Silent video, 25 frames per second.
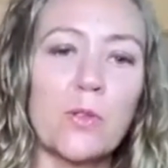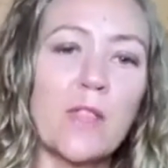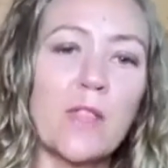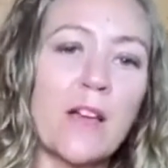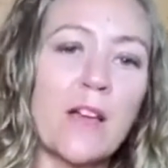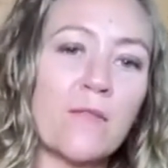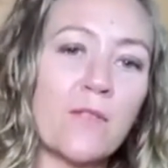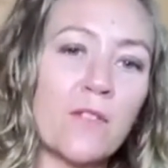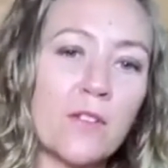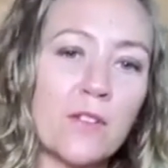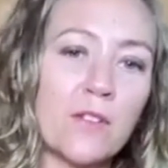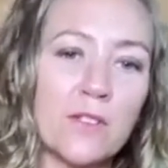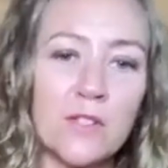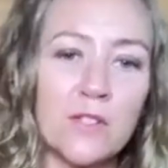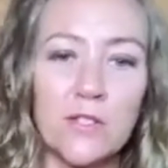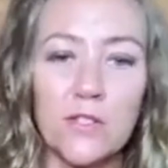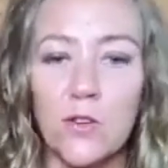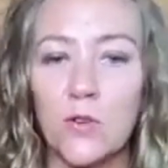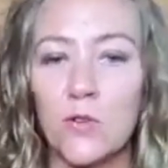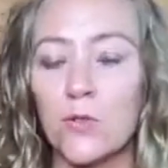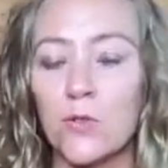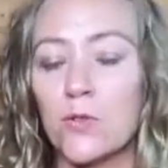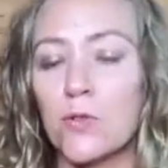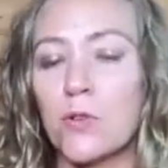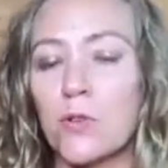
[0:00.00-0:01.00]
level and this
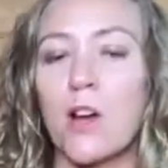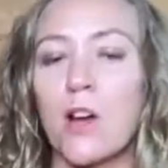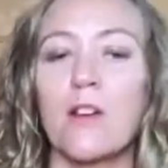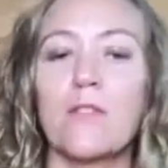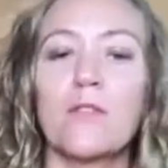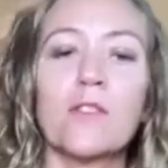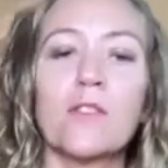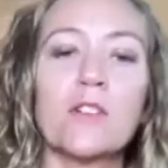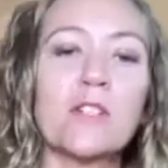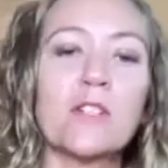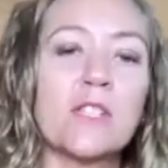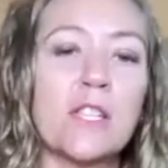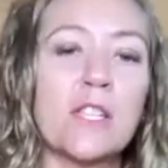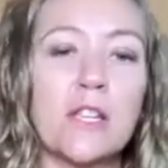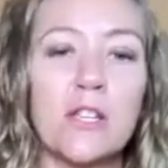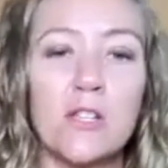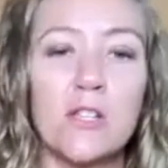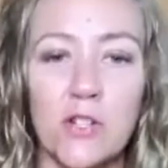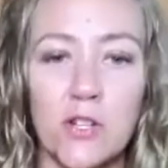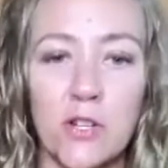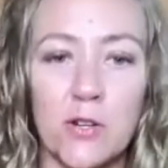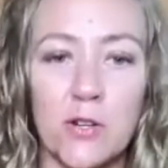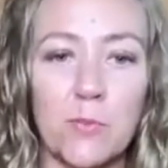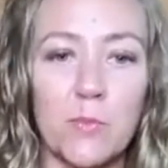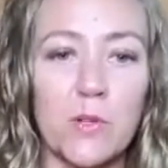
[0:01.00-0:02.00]
whole new
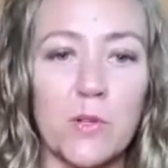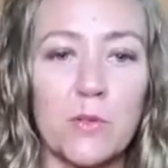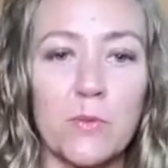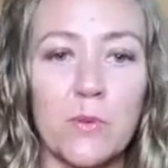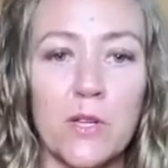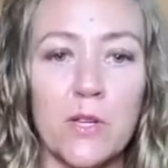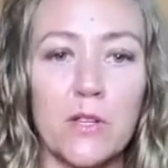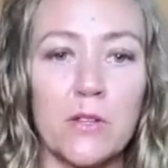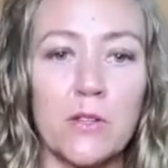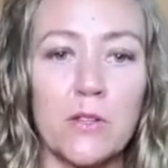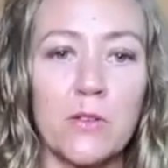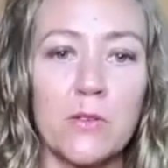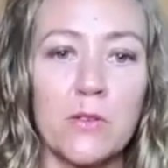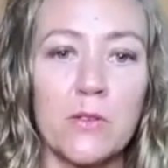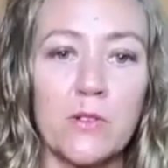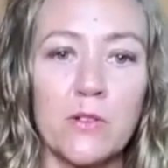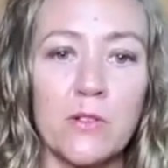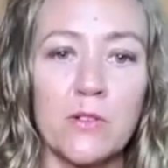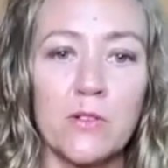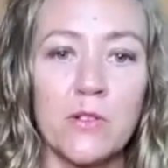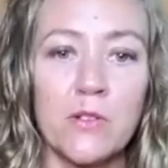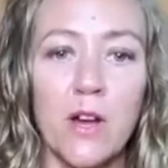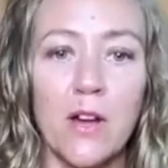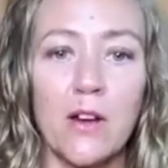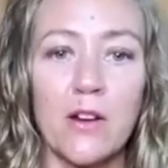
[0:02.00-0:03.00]
conversation between you and
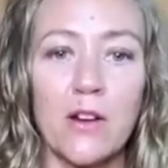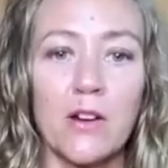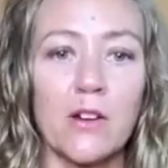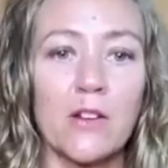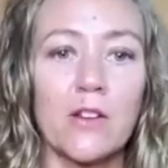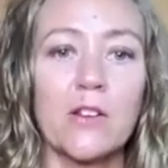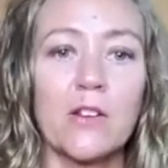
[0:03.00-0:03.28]
your daughter.